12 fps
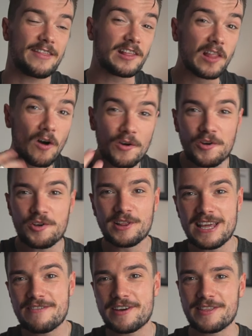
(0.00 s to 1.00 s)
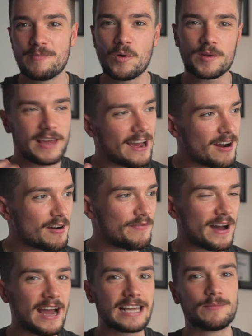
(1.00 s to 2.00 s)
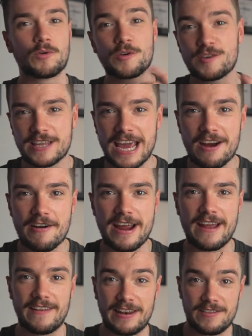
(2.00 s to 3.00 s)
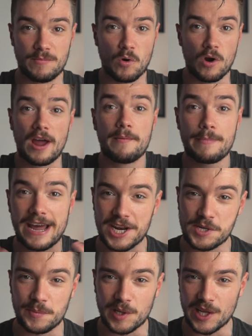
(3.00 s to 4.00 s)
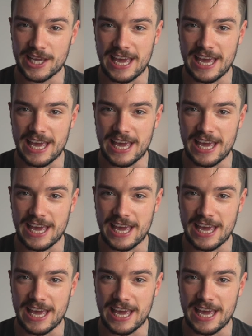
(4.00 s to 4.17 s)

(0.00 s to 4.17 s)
the longer you leave it, the more terrifying, the more scary, and the more unmanageable it